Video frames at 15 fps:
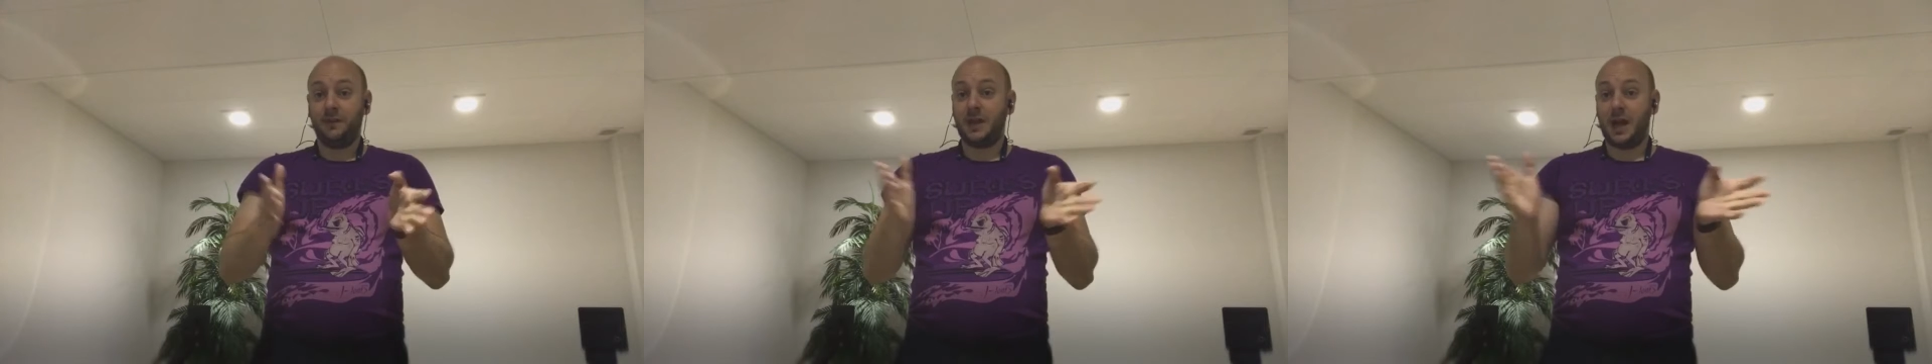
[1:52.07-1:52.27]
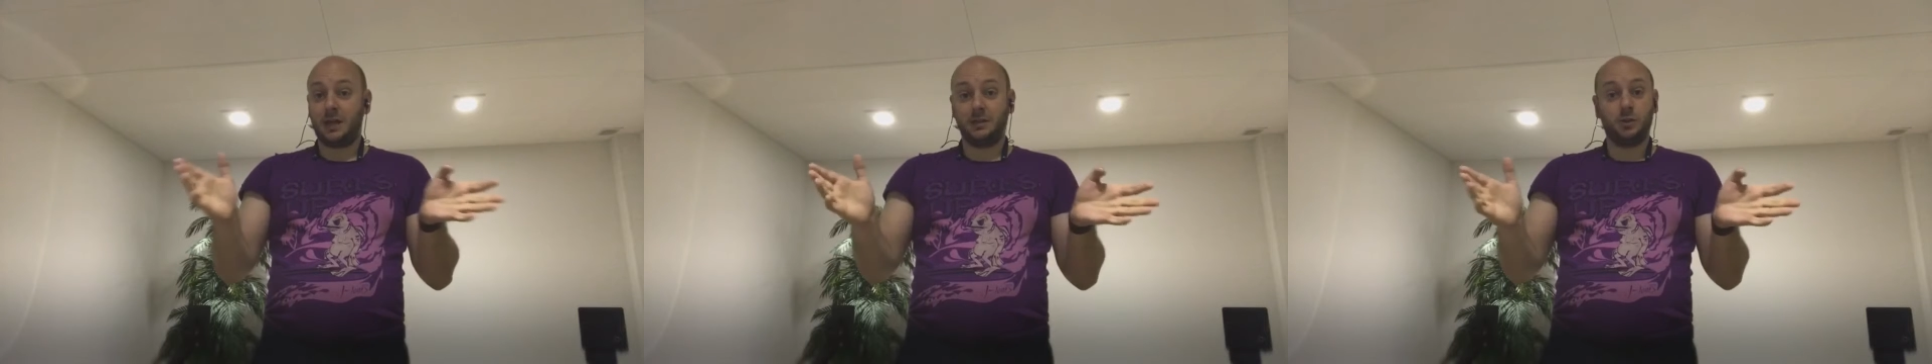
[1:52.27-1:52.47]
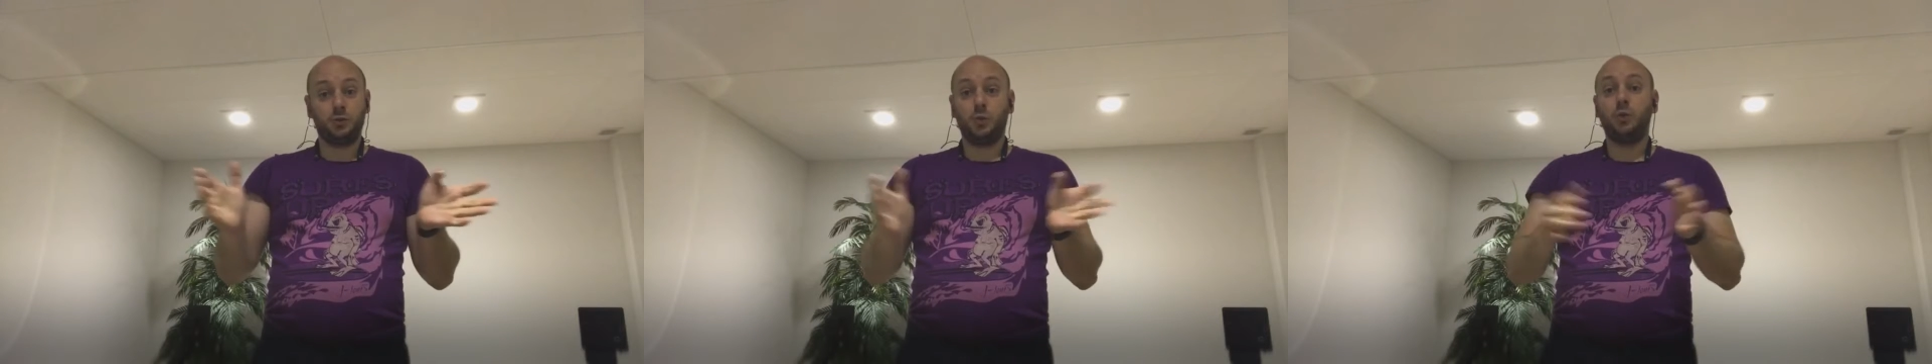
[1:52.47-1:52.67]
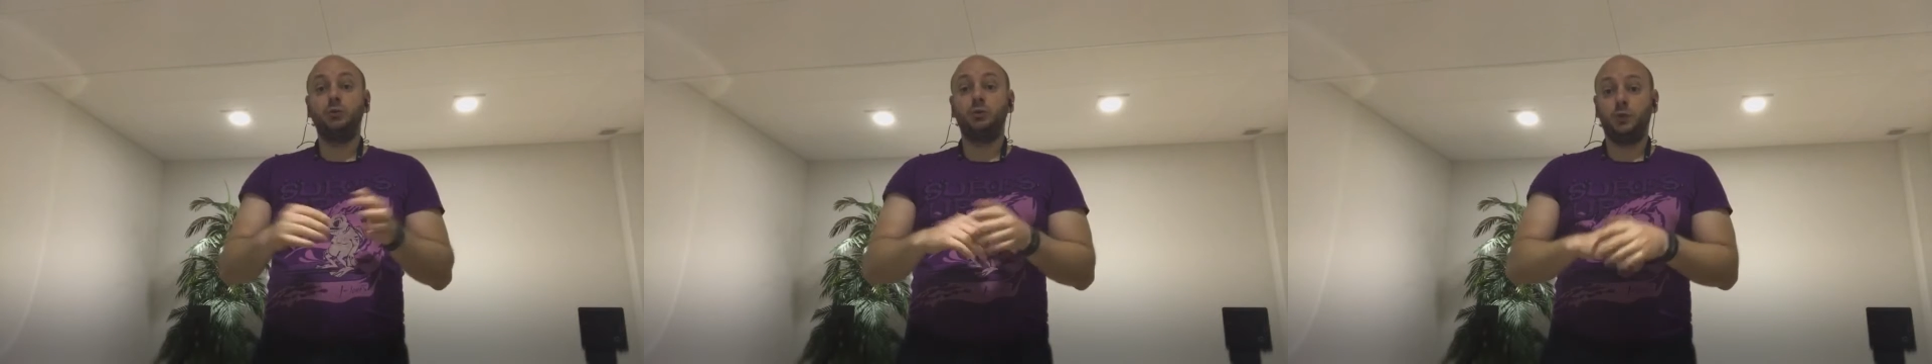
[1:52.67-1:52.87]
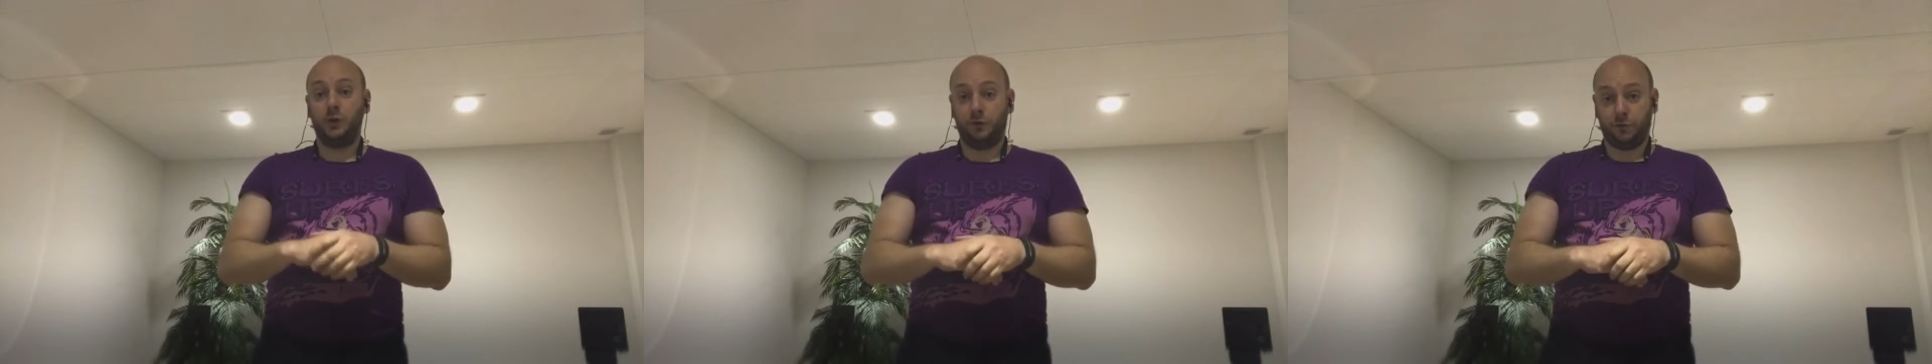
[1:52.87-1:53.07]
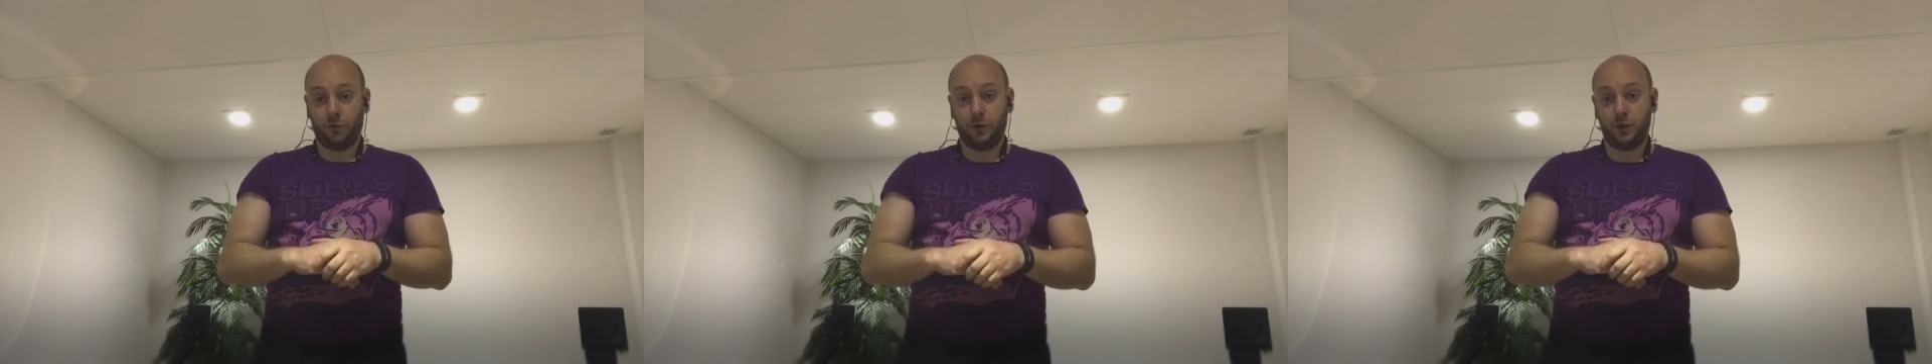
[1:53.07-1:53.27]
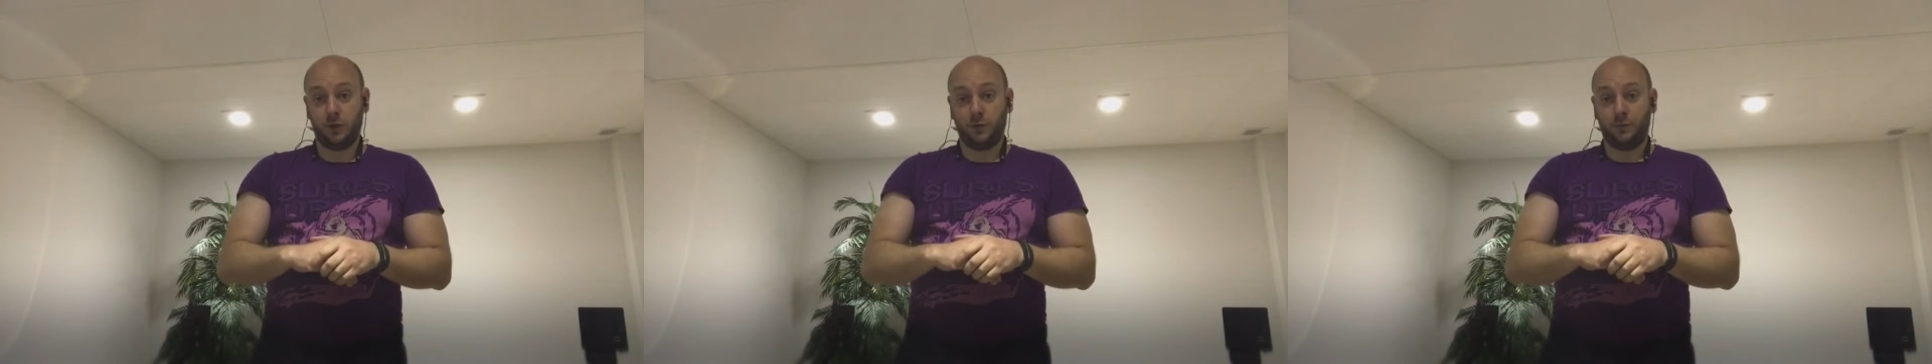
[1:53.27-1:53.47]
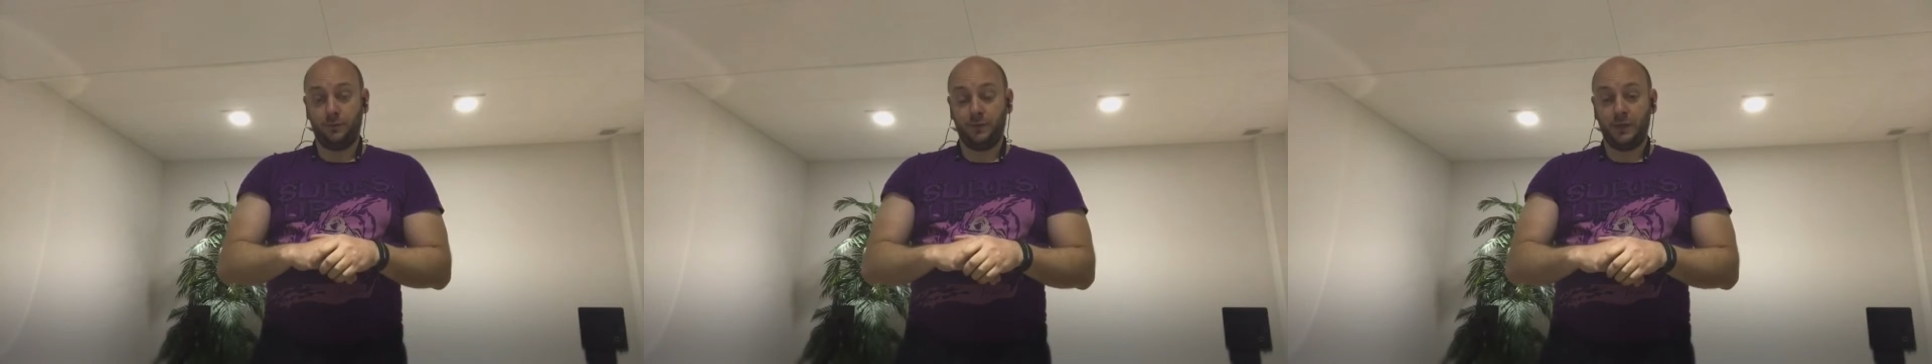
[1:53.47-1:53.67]
the others won't do it for
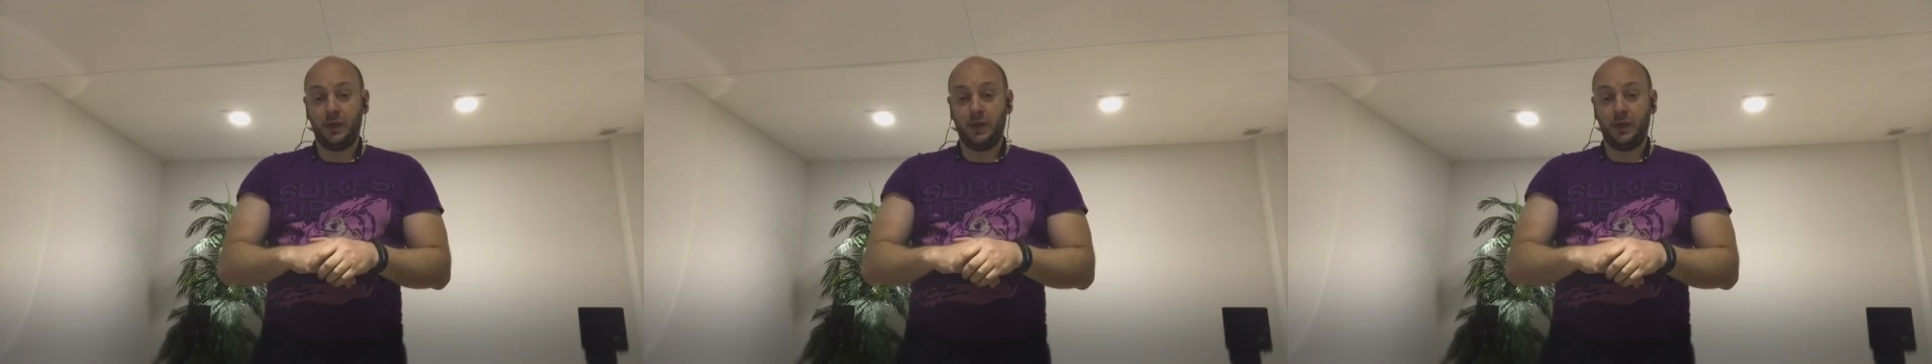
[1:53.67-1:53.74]
you.